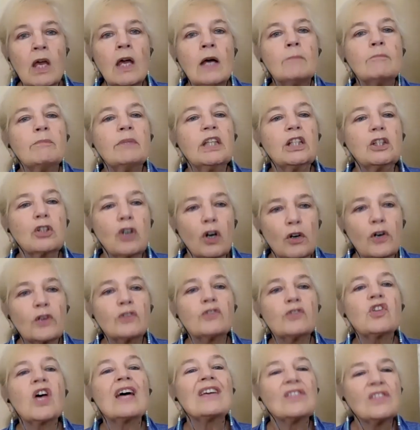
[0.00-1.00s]

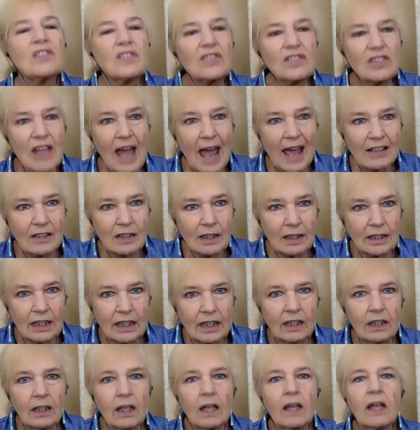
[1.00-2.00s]
Because
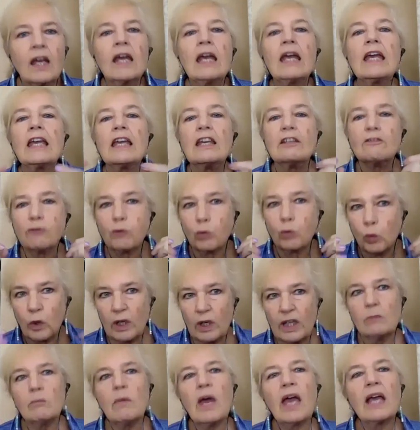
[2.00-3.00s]
sadly, if
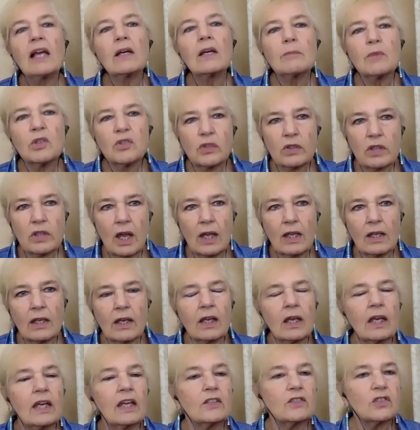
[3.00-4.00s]
we make a mistake,
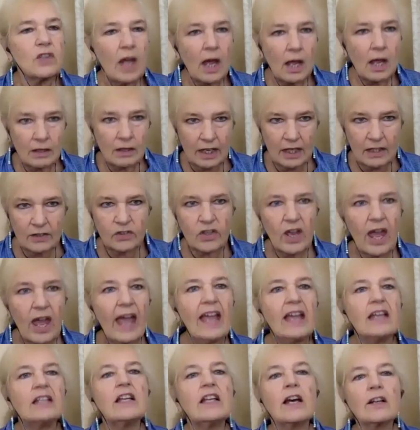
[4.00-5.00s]
it's it's
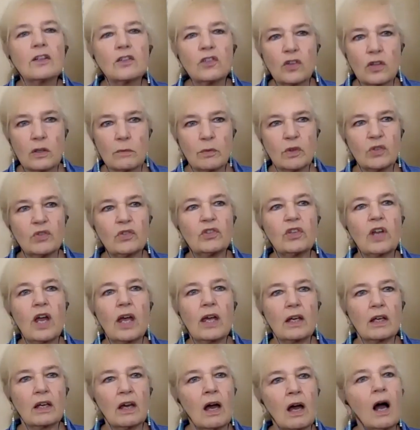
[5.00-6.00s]
8x the
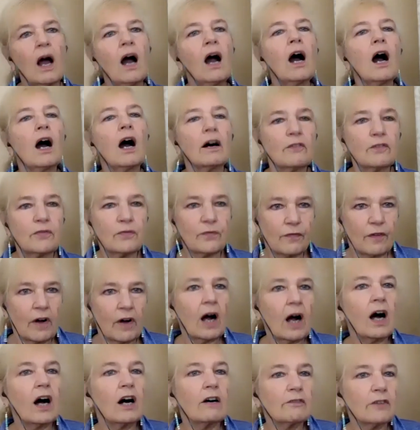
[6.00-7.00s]
mistake of
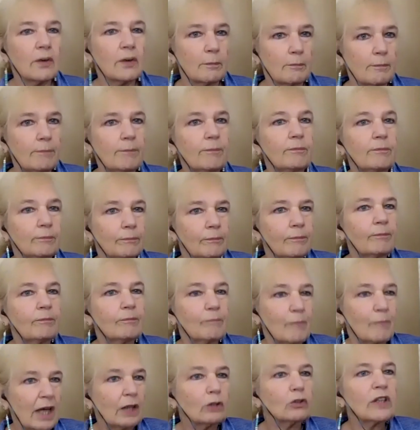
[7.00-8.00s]
of a
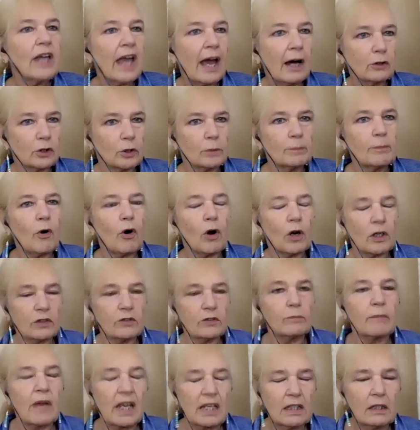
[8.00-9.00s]
male counterpart
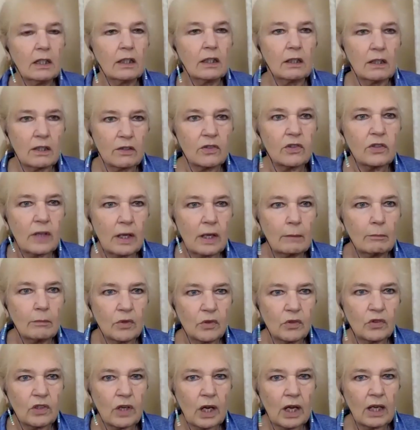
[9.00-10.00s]
making the same
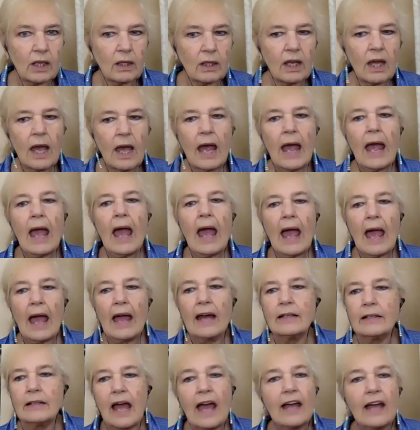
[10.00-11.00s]
mistake.
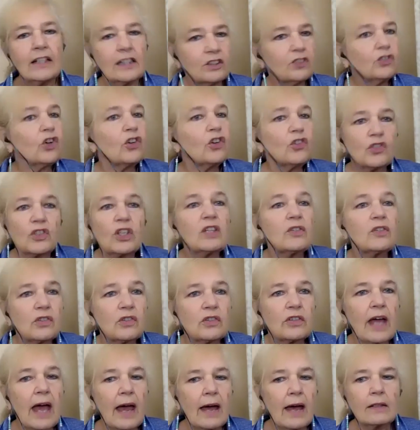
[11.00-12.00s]
And and it just is
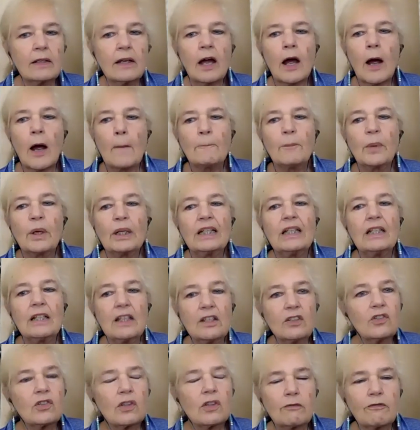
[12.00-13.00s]
sad, but it
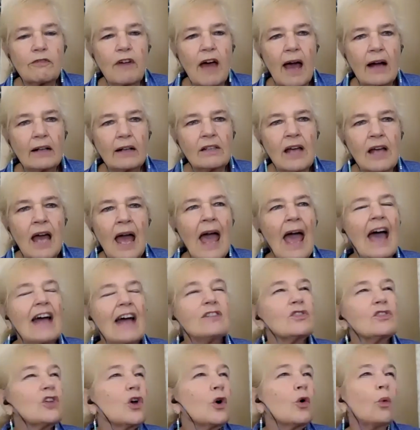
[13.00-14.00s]
is the fact. And
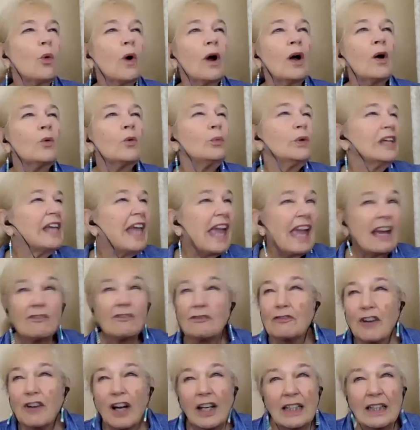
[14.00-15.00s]
so we can't
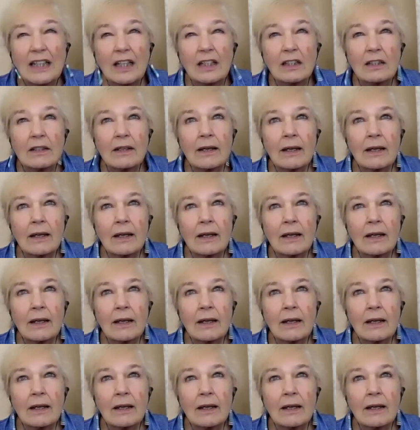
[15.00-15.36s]
fight it.